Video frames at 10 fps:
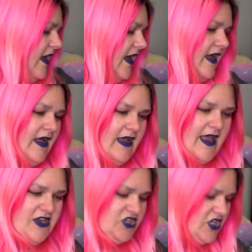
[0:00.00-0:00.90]

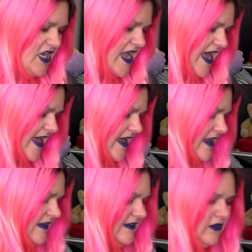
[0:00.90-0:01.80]
And she
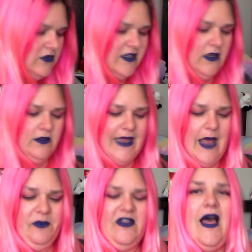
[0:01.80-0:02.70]
has her little
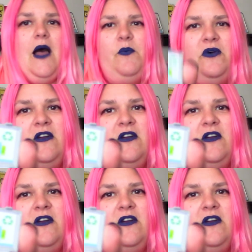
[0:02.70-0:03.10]
laptop,